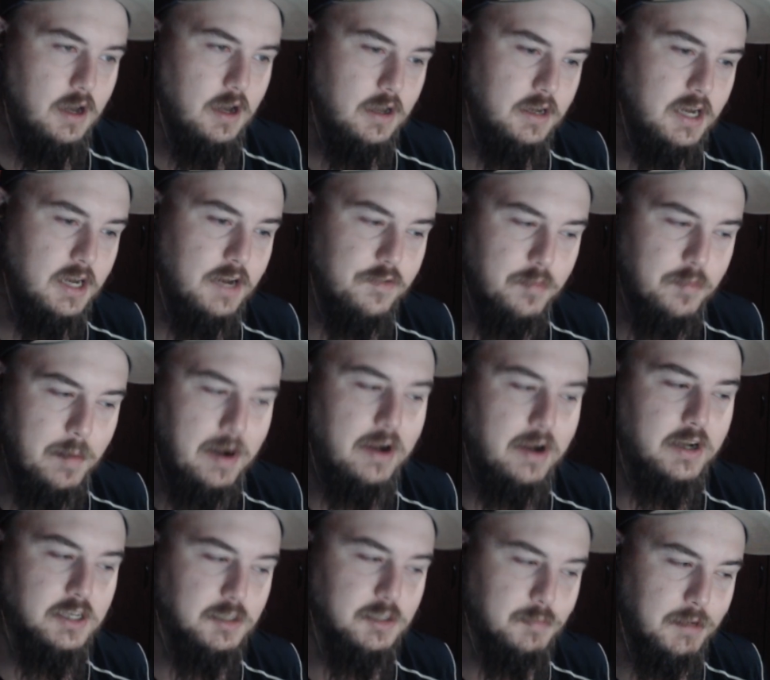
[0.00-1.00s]
native
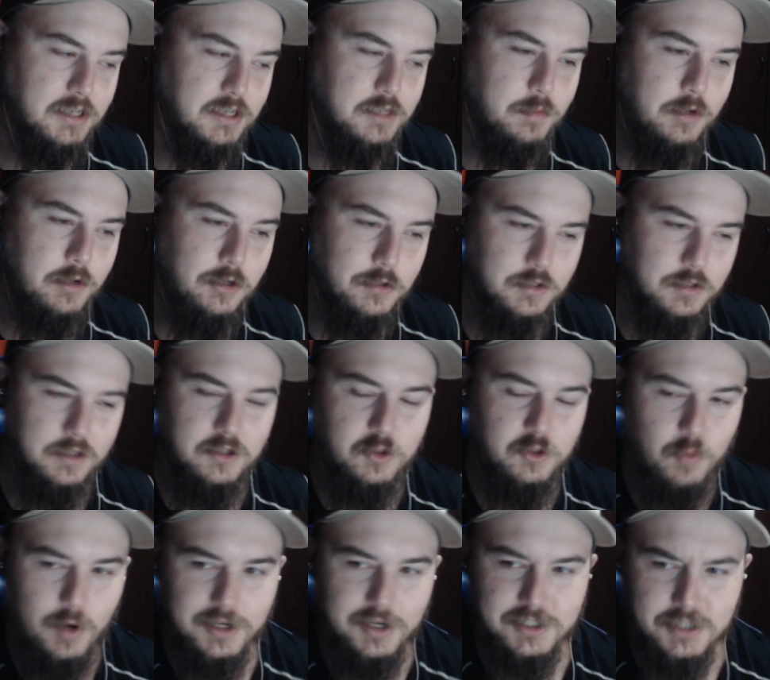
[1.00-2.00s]
americans must have been using the
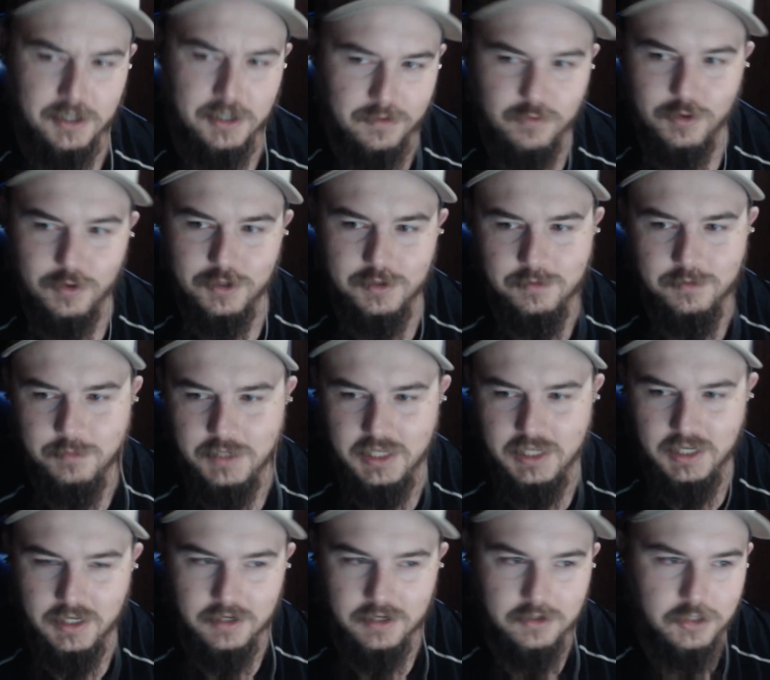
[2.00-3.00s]
swastika for it to
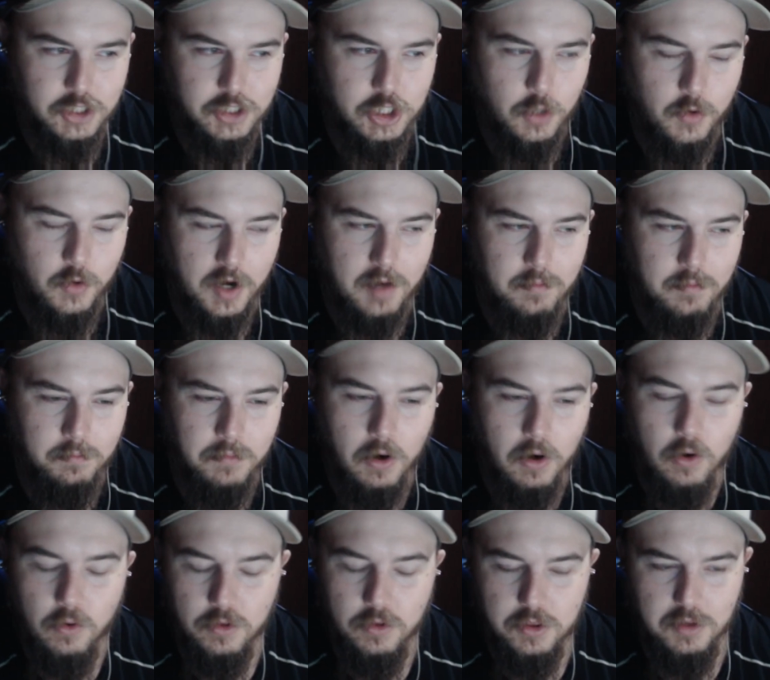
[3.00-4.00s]
be showing up
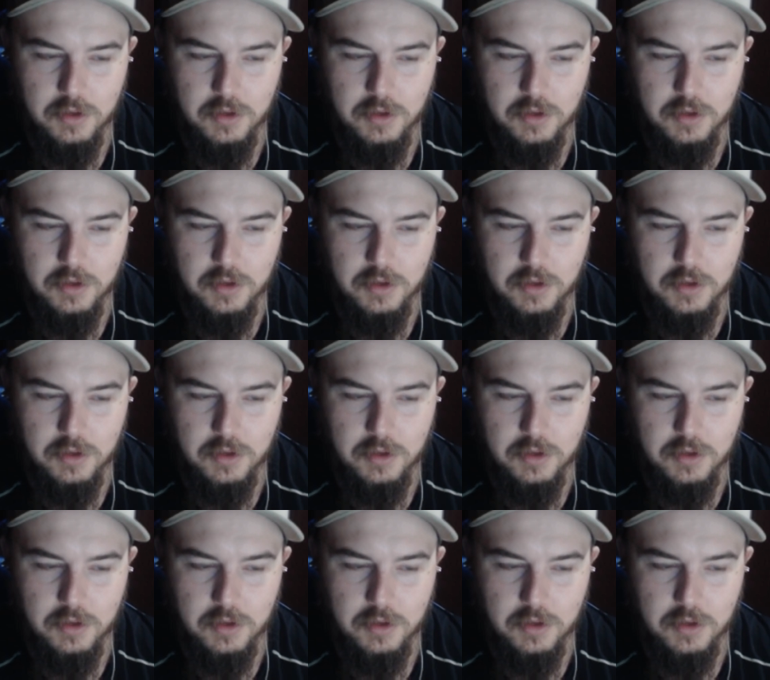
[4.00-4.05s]
both